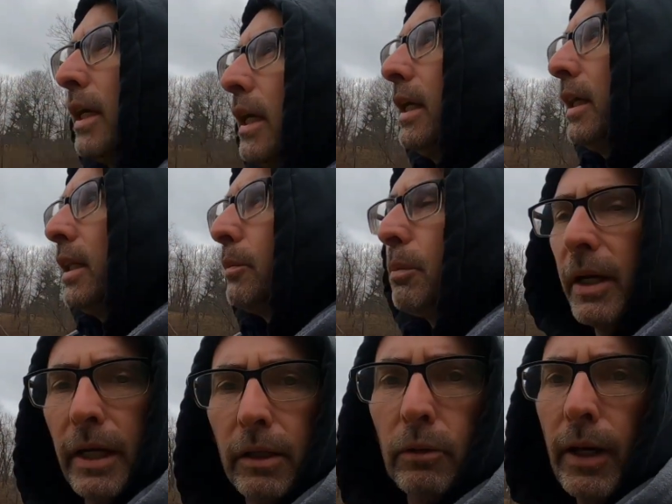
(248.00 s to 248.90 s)
and the
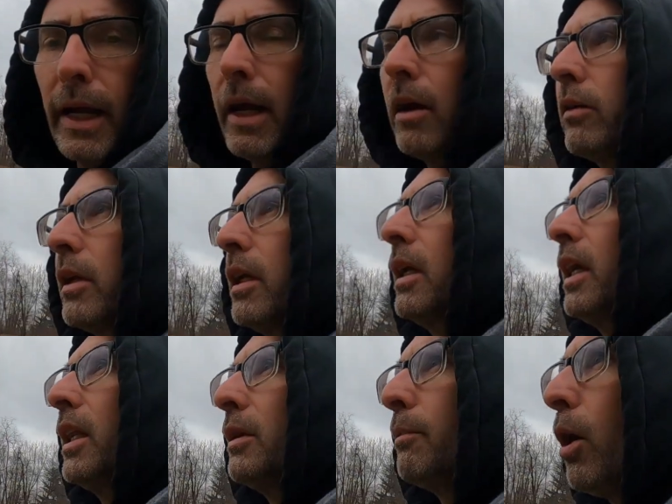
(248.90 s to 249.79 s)
playground
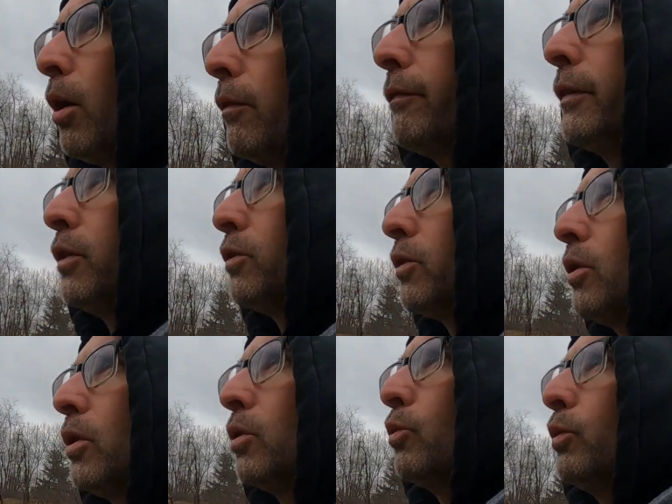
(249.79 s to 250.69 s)
and the ball field,
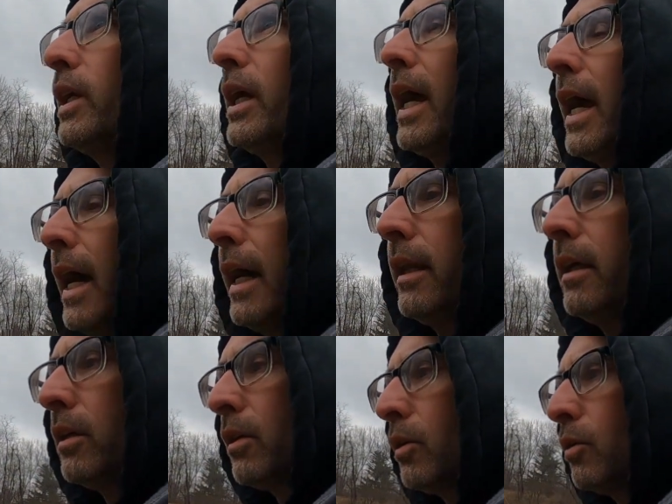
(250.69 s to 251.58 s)
we had
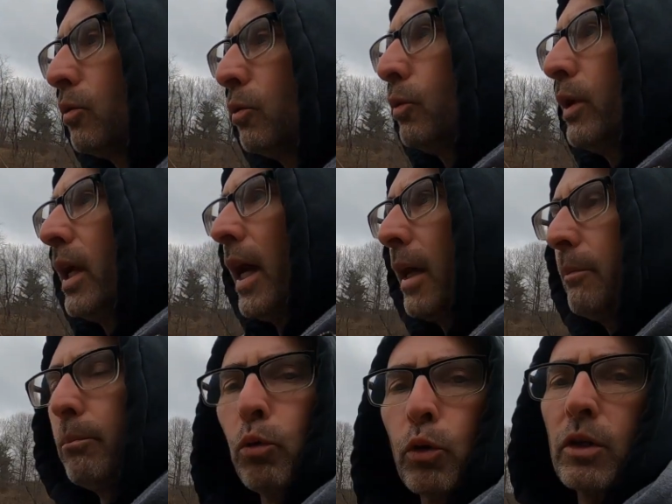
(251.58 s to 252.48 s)

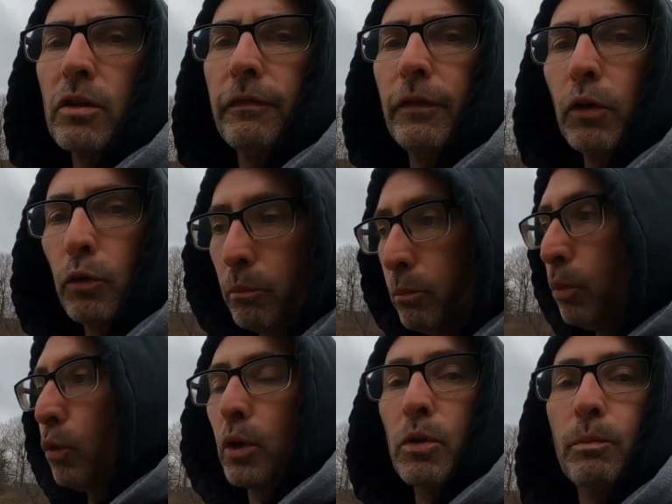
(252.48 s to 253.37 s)
Bort's Field and
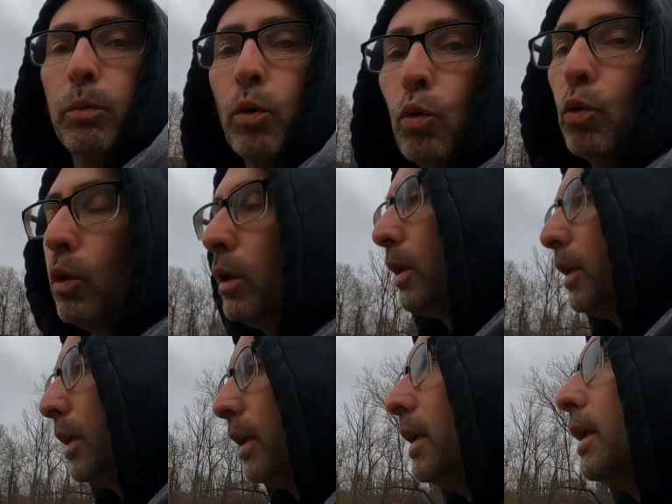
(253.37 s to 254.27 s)
Bort's Pool.
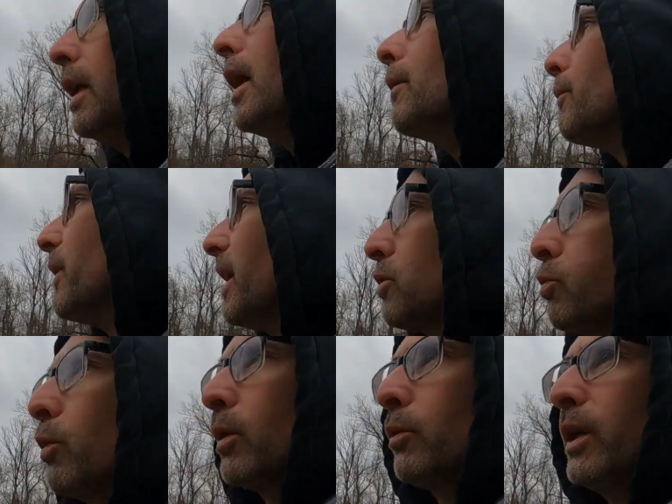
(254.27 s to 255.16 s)

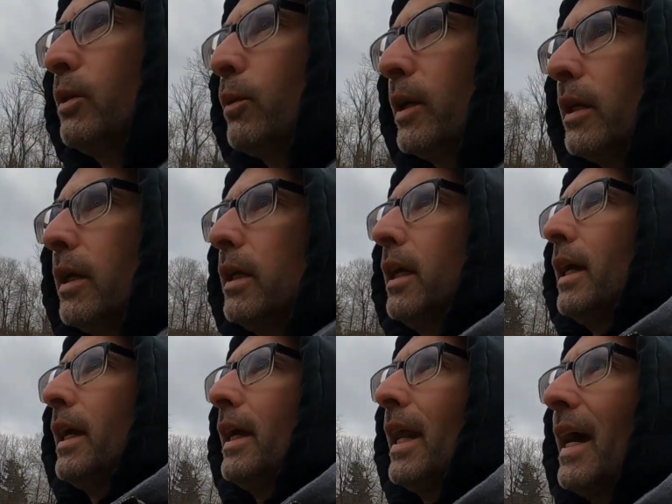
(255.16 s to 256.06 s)
That's where we went.
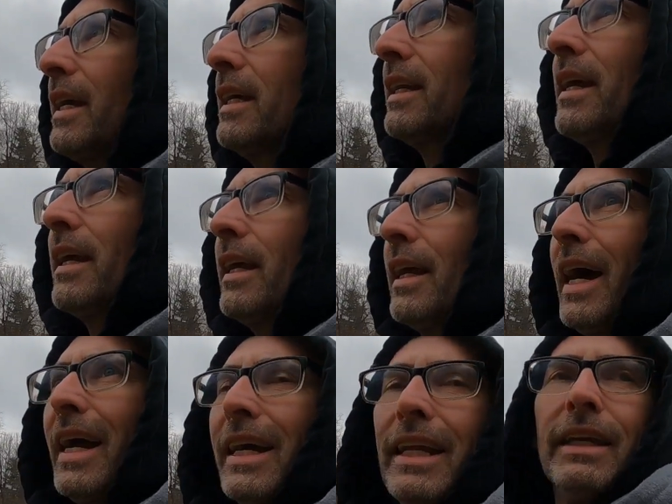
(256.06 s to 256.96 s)
And I can
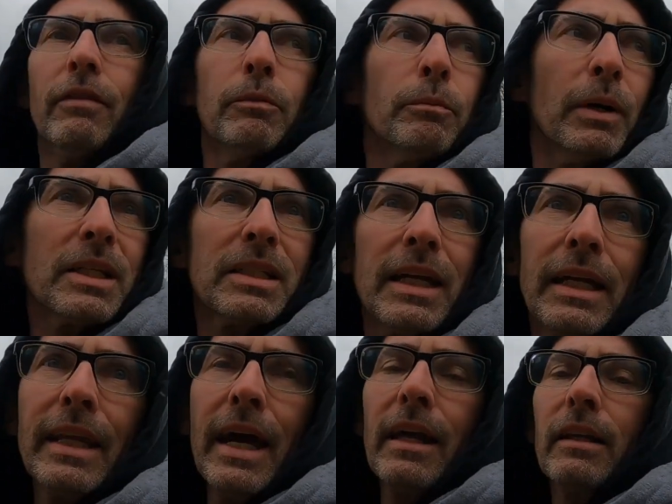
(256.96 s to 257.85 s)
even bust
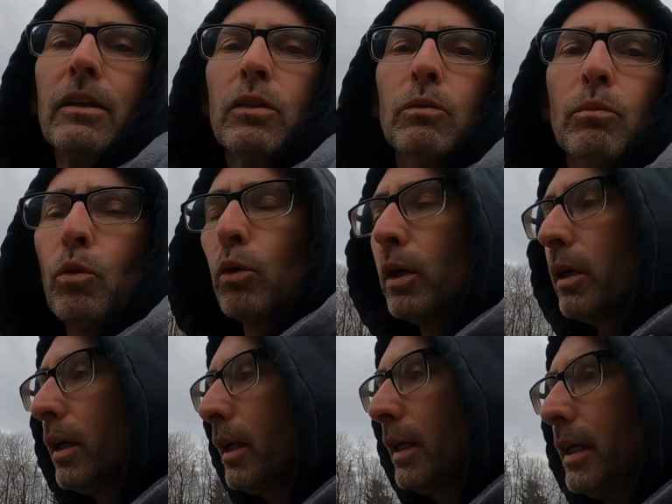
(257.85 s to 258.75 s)
that down a little
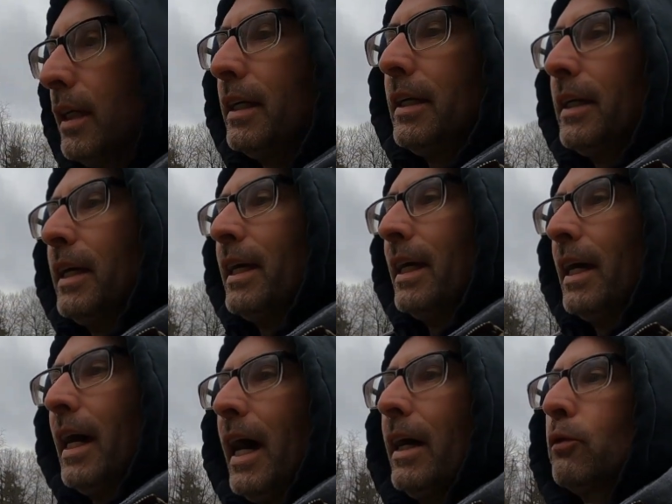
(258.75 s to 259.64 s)
more.
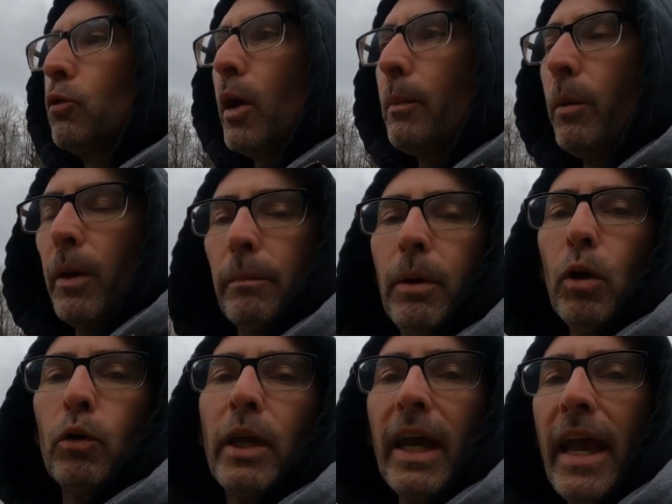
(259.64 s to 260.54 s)
I grew up on
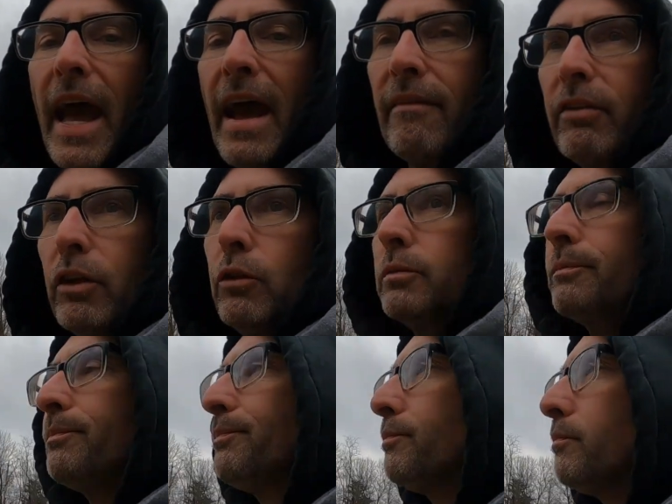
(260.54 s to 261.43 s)
Bouquet Avenue,
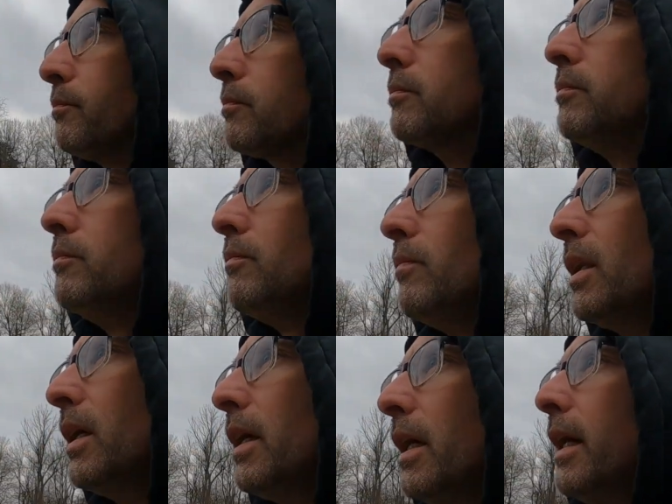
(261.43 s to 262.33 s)

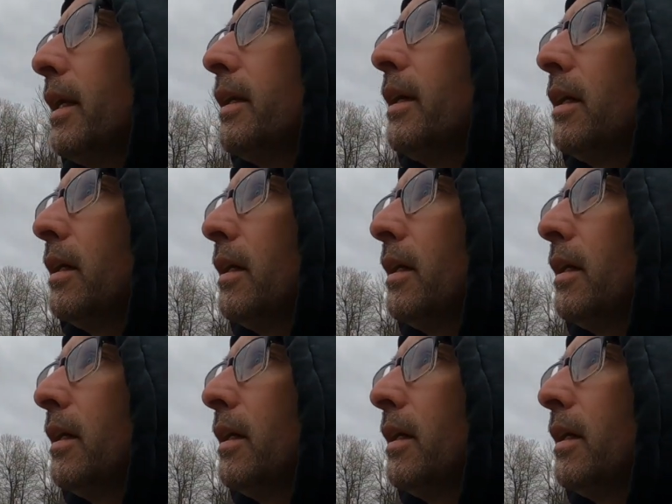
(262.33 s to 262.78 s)
and